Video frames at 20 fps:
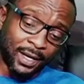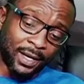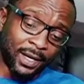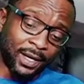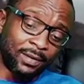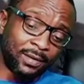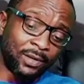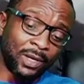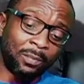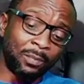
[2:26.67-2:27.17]

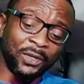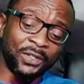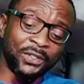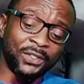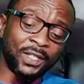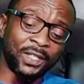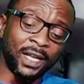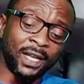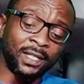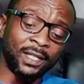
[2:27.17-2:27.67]

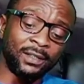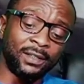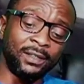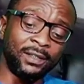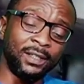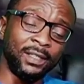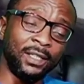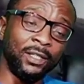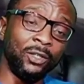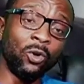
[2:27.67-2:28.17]
represent
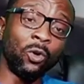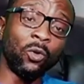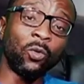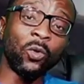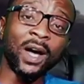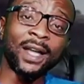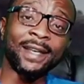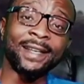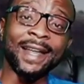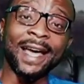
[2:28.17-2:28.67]
the
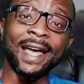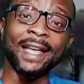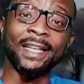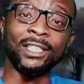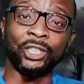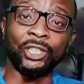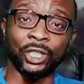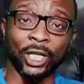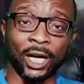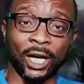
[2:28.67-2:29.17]
lower
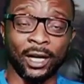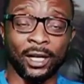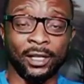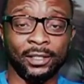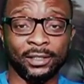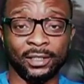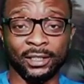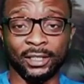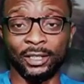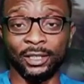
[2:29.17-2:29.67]
Niger,
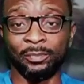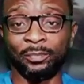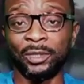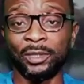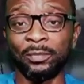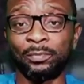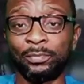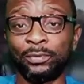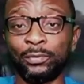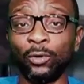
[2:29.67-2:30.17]
the
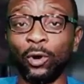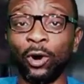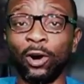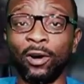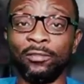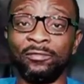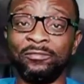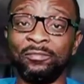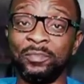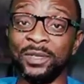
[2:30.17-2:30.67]
people
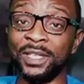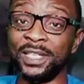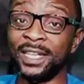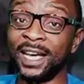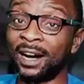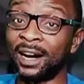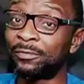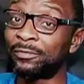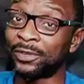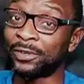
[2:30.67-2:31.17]
of
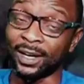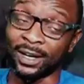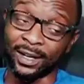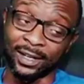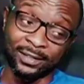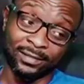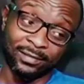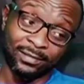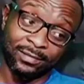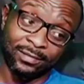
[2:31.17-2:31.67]
Biafra,
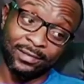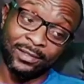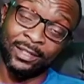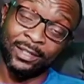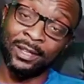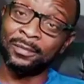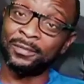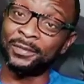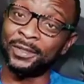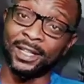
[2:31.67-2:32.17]

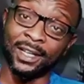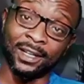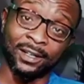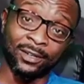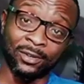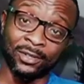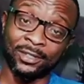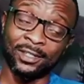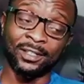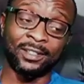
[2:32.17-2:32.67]
something that
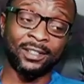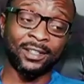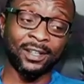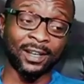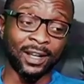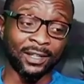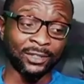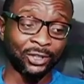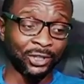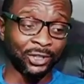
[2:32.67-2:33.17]
causes
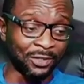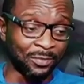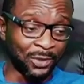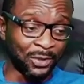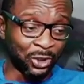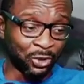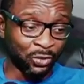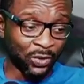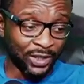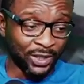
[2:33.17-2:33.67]
clashes
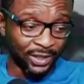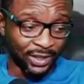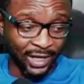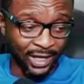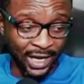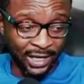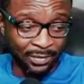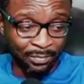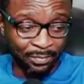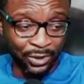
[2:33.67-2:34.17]
between the
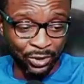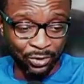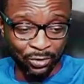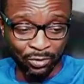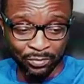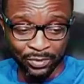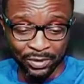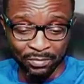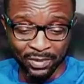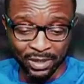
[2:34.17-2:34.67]

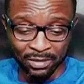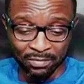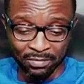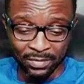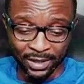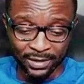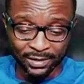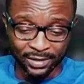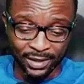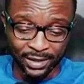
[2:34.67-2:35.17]
IPOB
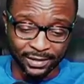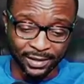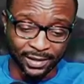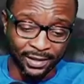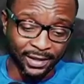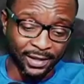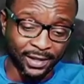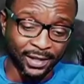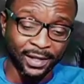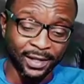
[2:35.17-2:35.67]
members and then
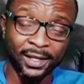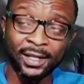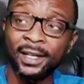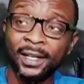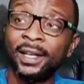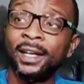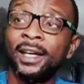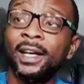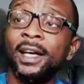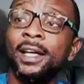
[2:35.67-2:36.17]

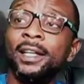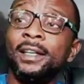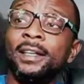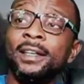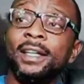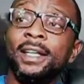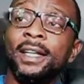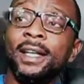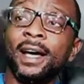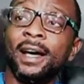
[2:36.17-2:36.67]

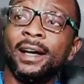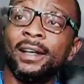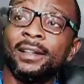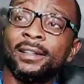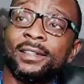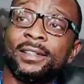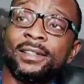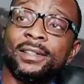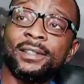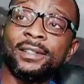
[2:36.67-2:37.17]

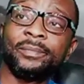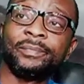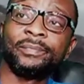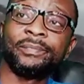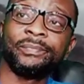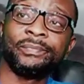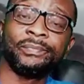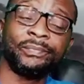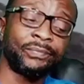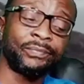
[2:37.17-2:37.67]
NINAS.
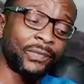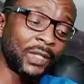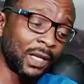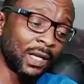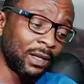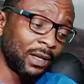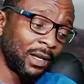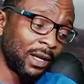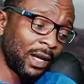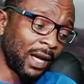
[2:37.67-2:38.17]

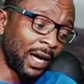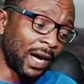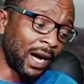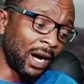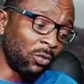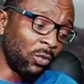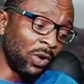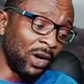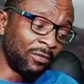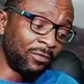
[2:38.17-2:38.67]

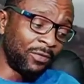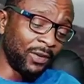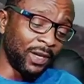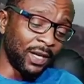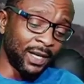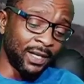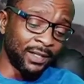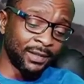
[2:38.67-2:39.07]
However,